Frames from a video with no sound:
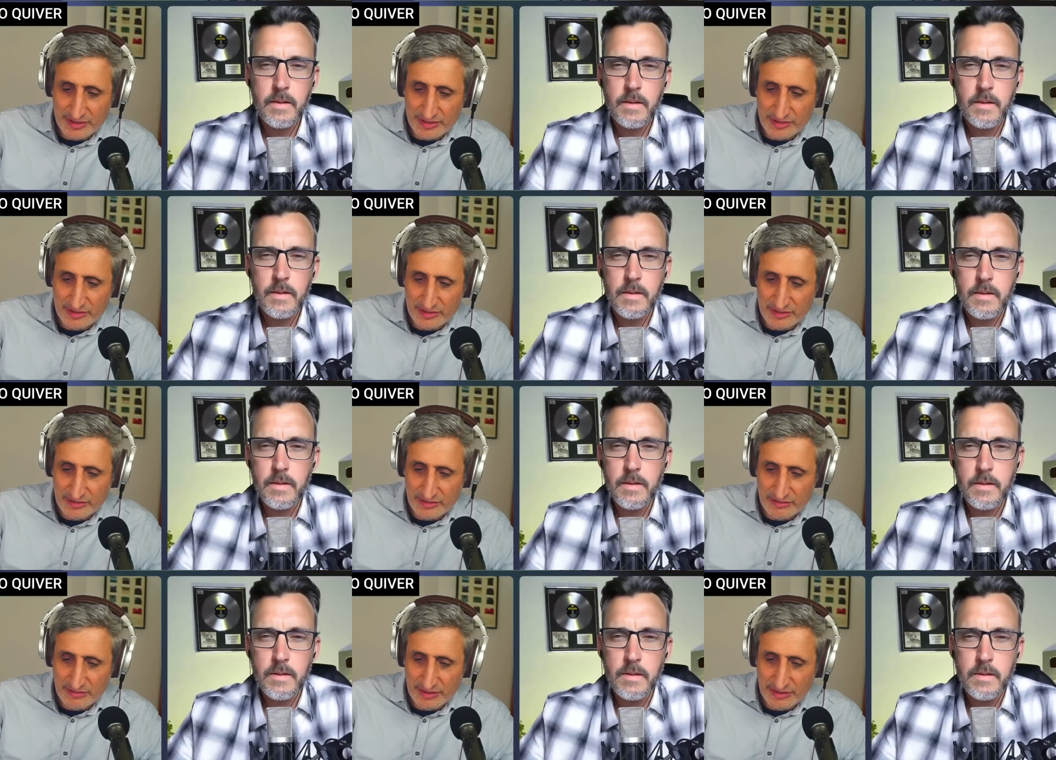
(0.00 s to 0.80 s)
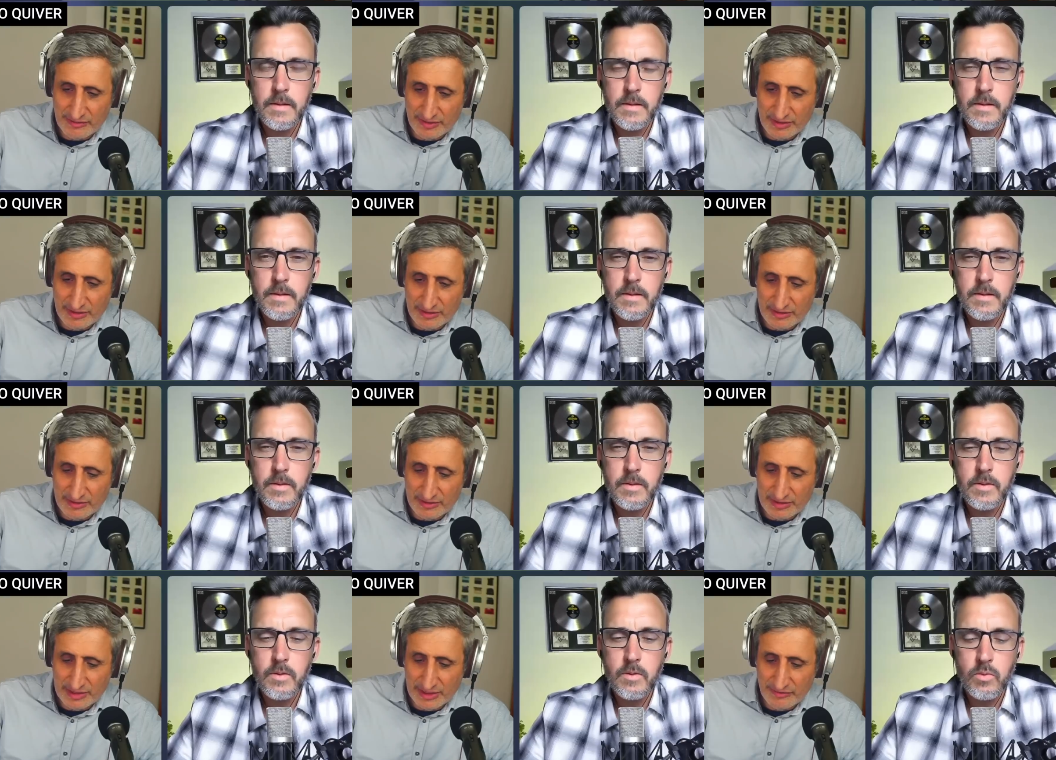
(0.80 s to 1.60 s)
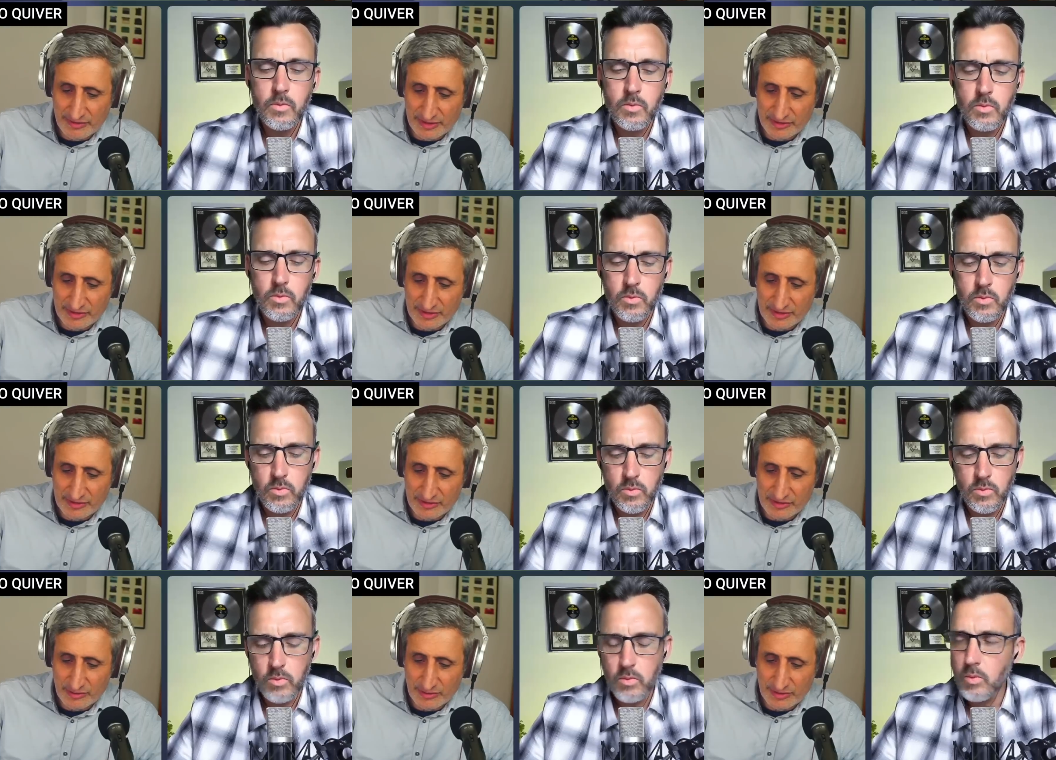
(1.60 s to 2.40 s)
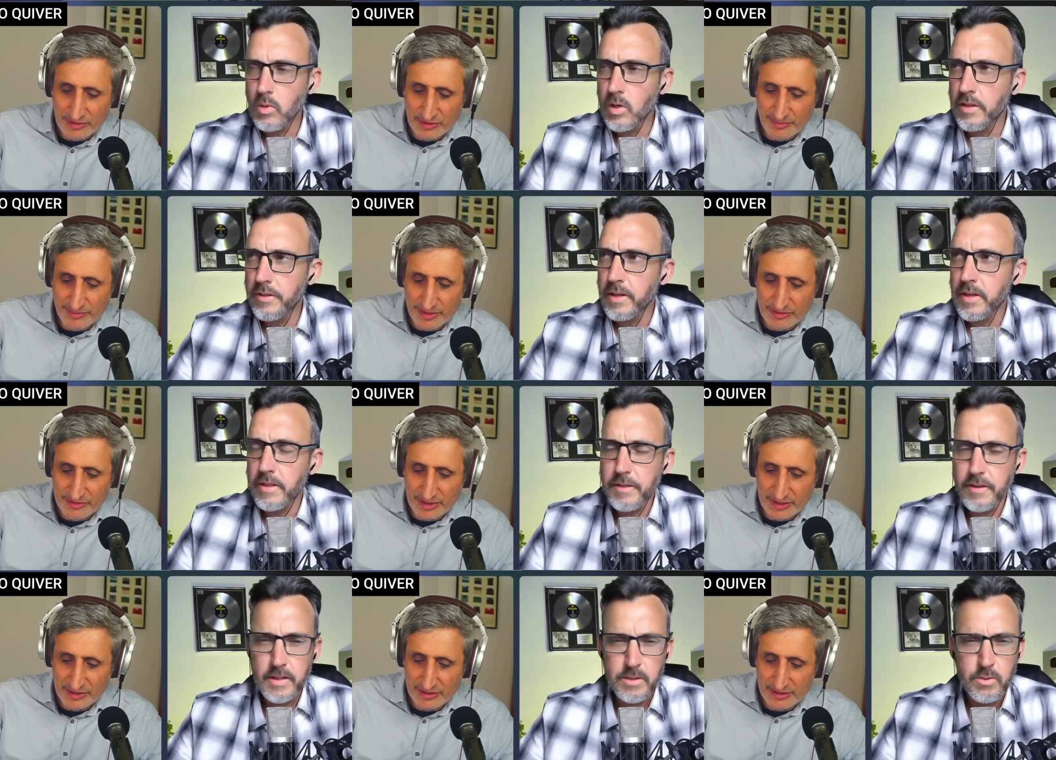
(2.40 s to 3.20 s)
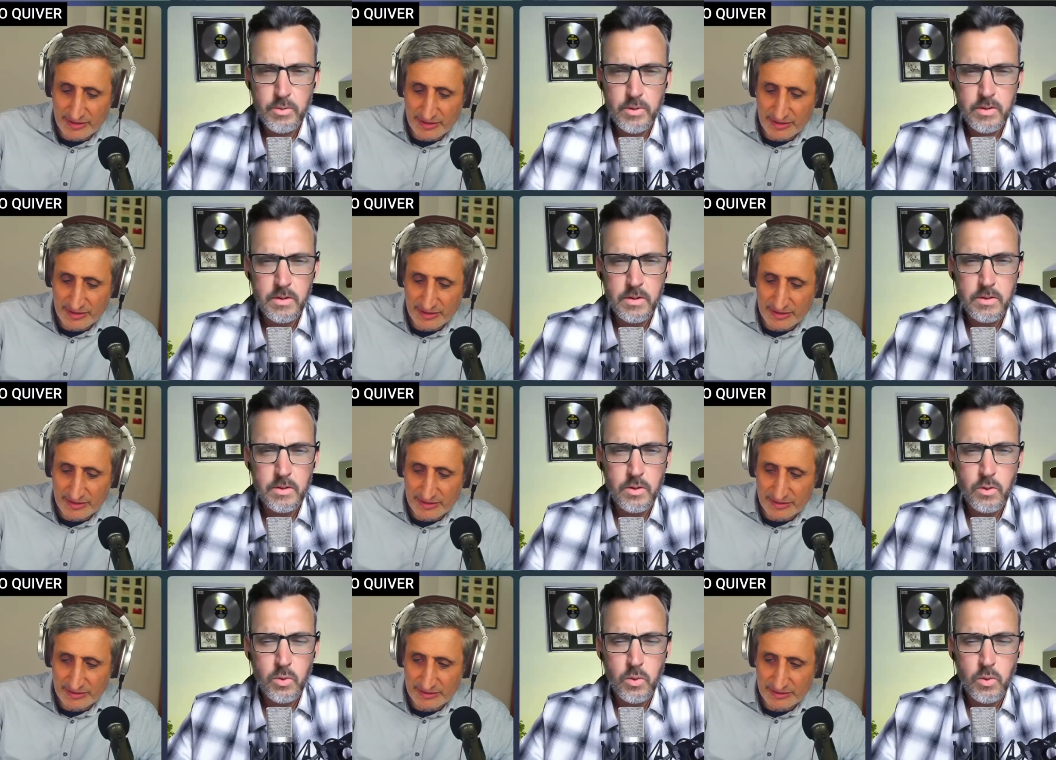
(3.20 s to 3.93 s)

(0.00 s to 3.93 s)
Speaker 1: Uh, do, do you have a, a, definition? Do you want the? Well, yeah,
Speaker 2: I think this one's